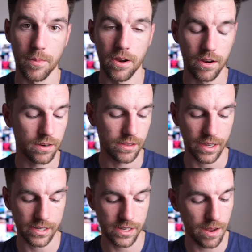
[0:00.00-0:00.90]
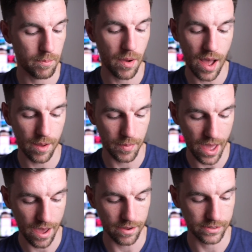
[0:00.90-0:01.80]
the mirror, like I said,
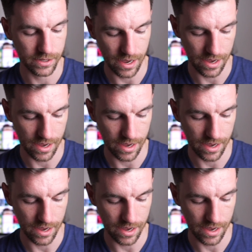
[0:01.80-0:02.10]
pop out.